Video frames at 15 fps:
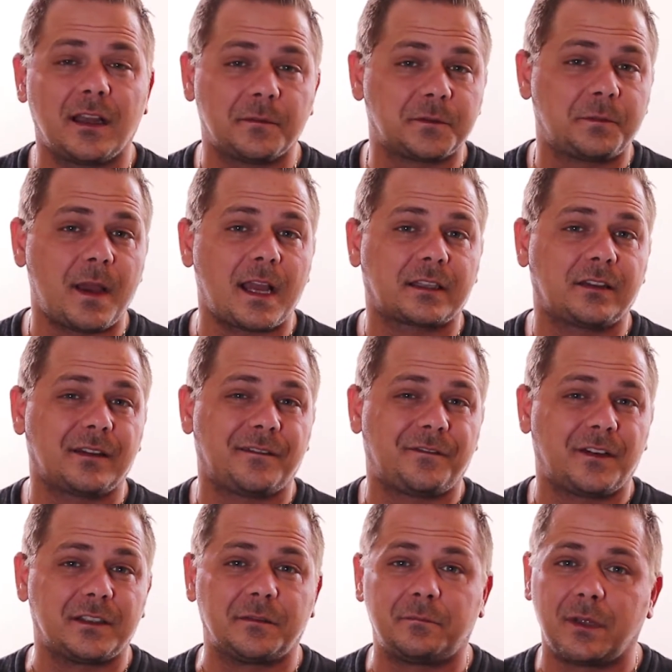comes back to the
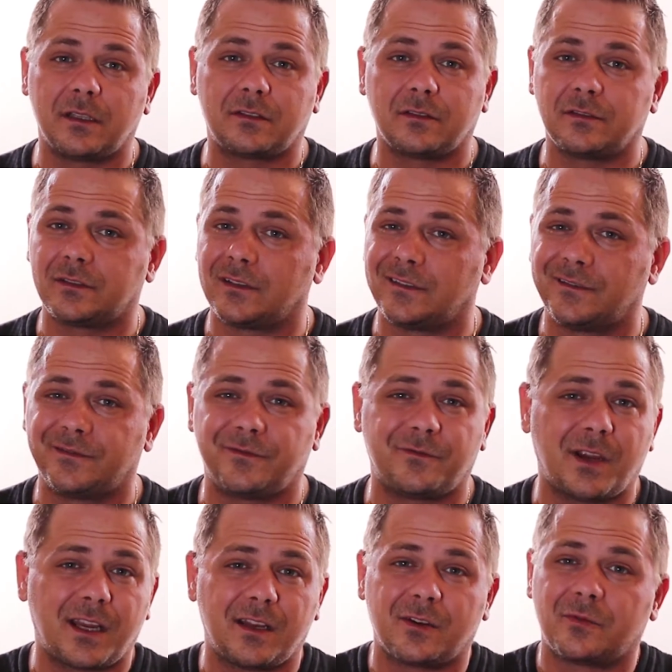fundamentals
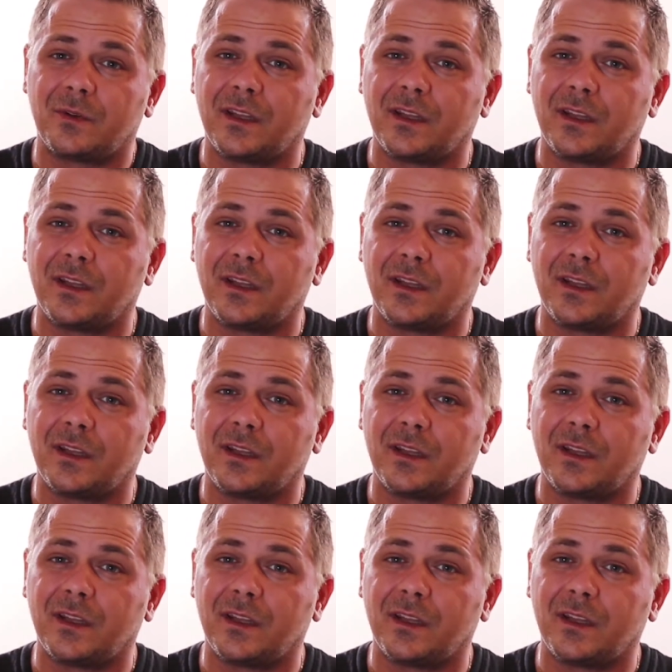of regular